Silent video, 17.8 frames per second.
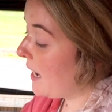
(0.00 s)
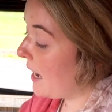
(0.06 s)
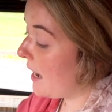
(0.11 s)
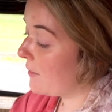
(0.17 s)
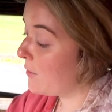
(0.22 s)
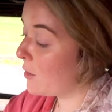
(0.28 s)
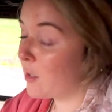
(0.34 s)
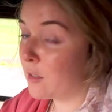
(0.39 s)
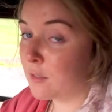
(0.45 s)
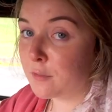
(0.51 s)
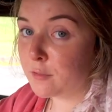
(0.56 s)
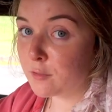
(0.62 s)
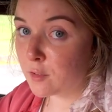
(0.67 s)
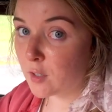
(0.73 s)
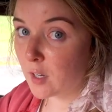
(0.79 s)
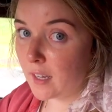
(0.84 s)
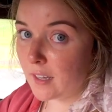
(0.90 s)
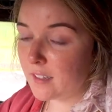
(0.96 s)
have our
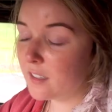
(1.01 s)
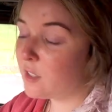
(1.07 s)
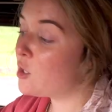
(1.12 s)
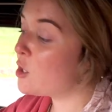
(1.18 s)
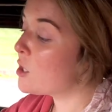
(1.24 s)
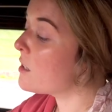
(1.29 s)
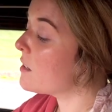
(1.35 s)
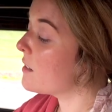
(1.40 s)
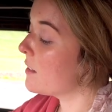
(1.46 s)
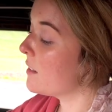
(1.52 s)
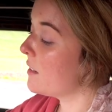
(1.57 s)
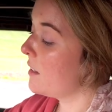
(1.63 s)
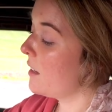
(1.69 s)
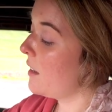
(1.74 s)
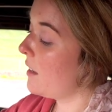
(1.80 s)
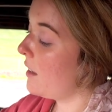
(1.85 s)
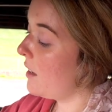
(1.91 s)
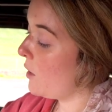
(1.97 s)
fridge,
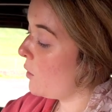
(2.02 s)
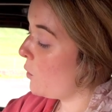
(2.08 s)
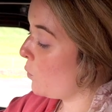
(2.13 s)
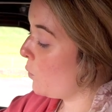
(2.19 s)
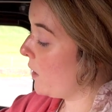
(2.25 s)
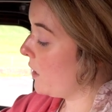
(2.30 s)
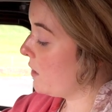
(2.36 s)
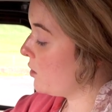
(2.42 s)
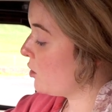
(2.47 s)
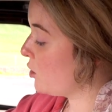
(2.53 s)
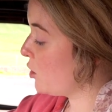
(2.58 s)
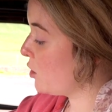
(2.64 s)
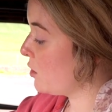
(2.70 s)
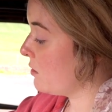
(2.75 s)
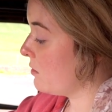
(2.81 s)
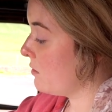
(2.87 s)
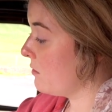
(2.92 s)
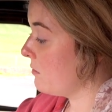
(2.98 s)

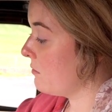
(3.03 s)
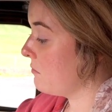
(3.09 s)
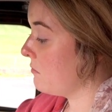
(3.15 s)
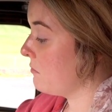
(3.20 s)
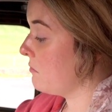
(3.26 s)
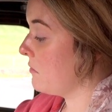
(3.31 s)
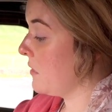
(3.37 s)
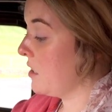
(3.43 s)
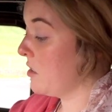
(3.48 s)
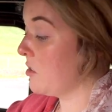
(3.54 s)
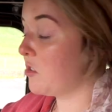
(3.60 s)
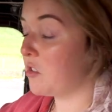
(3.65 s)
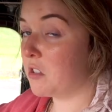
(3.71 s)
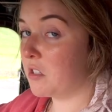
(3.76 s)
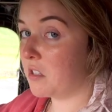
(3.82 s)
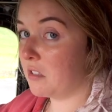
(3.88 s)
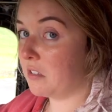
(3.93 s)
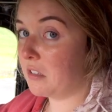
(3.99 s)
which is
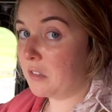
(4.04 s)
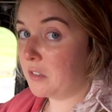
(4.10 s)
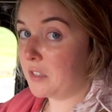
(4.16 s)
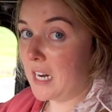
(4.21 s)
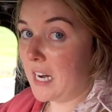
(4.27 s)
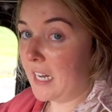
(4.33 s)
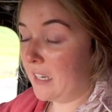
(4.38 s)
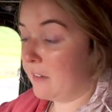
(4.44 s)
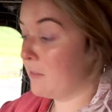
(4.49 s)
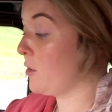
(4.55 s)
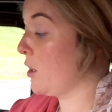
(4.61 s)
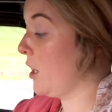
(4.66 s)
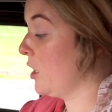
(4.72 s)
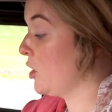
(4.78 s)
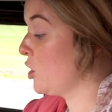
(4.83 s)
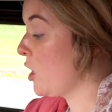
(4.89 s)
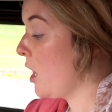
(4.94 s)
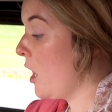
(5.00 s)
just a little tiny
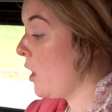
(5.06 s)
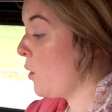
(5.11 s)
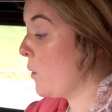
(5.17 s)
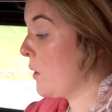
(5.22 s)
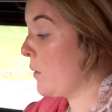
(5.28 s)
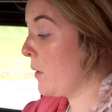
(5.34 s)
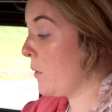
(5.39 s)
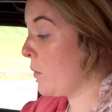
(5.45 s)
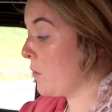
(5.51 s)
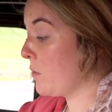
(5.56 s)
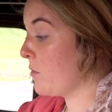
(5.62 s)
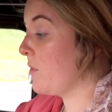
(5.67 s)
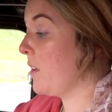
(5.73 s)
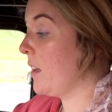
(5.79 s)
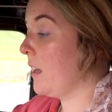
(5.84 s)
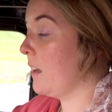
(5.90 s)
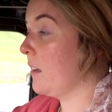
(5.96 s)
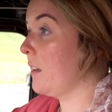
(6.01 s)
fridge. We were able to
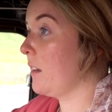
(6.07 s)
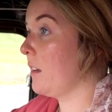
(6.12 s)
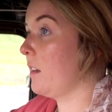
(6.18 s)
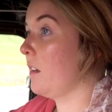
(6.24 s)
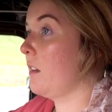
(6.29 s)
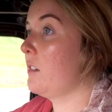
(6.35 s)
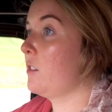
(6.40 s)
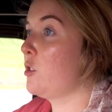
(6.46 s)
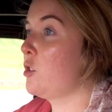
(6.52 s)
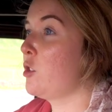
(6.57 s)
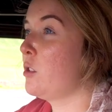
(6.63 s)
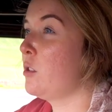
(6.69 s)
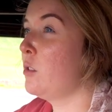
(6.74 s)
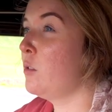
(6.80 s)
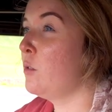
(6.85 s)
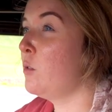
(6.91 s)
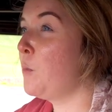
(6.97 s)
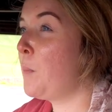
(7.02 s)
fit
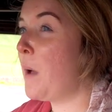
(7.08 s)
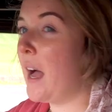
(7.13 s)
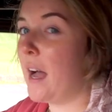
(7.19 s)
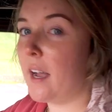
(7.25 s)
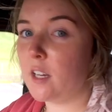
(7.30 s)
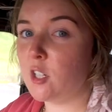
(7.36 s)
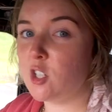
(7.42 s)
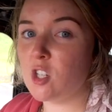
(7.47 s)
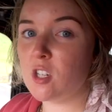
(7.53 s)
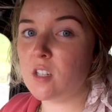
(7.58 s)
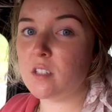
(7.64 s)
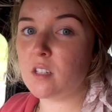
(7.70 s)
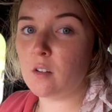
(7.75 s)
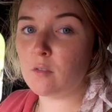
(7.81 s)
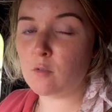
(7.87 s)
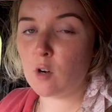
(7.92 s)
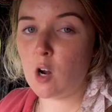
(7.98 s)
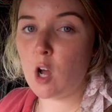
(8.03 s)
2 packages
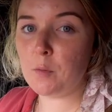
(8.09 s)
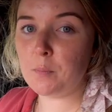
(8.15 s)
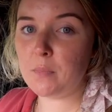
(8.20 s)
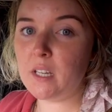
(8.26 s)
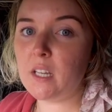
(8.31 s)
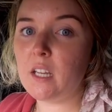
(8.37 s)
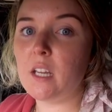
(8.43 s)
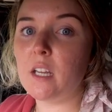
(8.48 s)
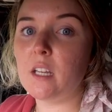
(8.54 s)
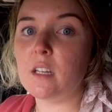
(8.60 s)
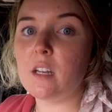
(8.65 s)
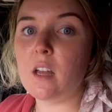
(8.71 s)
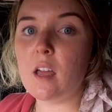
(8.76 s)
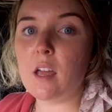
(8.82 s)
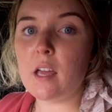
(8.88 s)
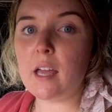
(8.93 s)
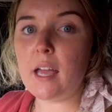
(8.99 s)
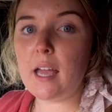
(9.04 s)
of raw meat,
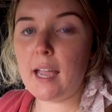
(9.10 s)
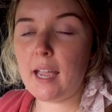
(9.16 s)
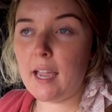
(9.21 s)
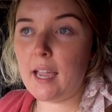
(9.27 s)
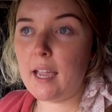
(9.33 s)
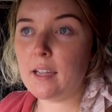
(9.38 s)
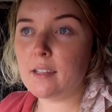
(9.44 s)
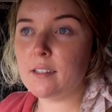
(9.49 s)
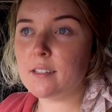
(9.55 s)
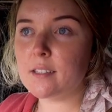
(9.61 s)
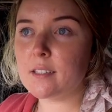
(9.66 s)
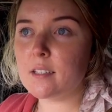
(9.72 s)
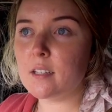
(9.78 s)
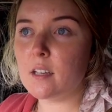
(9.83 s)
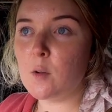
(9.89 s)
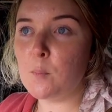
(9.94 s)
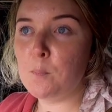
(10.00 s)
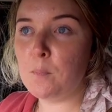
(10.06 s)
eggs,
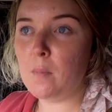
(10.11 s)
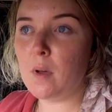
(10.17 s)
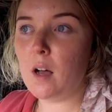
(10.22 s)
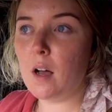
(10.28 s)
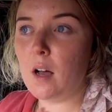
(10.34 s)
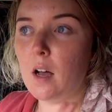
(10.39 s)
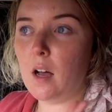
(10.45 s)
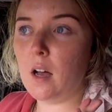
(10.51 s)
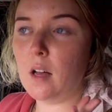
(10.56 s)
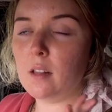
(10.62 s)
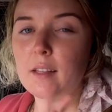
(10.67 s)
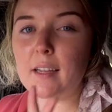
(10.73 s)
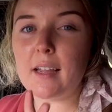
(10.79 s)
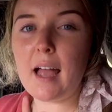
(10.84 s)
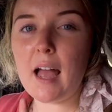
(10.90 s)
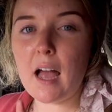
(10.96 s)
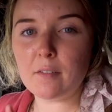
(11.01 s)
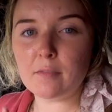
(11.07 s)
like a
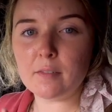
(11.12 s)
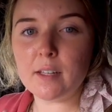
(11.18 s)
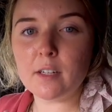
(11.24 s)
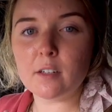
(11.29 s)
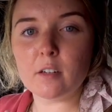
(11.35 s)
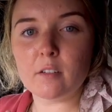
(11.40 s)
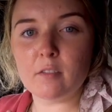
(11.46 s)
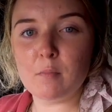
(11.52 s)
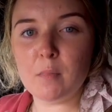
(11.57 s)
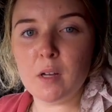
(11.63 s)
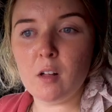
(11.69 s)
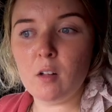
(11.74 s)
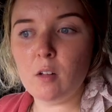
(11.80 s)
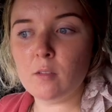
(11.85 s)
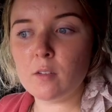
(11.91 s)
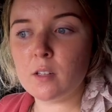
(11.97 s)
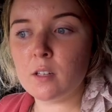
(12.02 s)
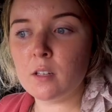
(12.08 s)
½ liter of
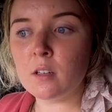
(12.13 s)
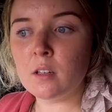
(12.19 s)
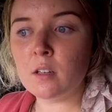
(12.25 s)
milk,